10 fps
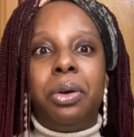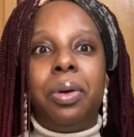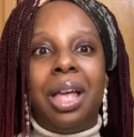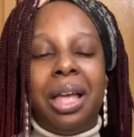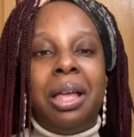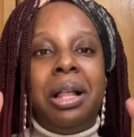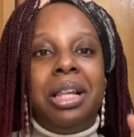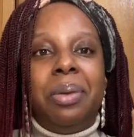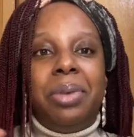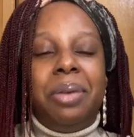okay
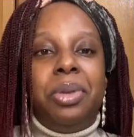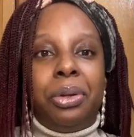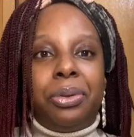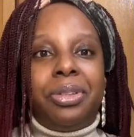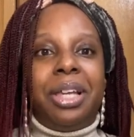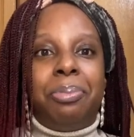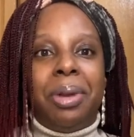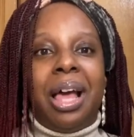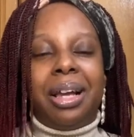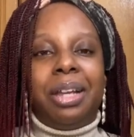let, let me not say
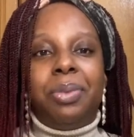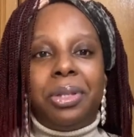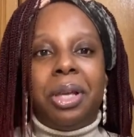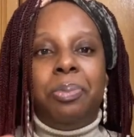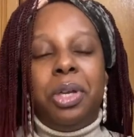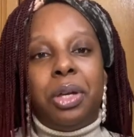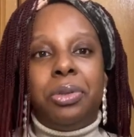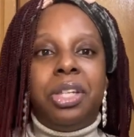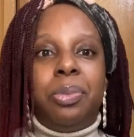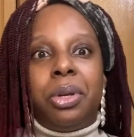black let me say
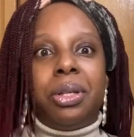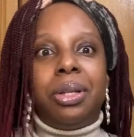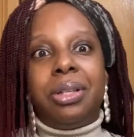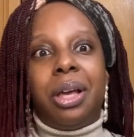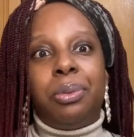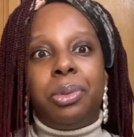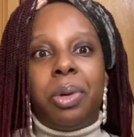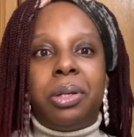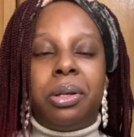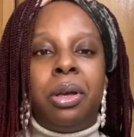poc because it sounds
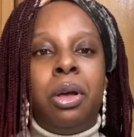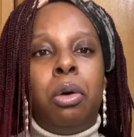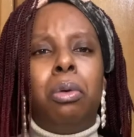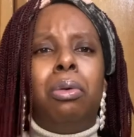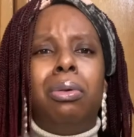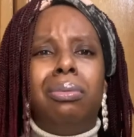better or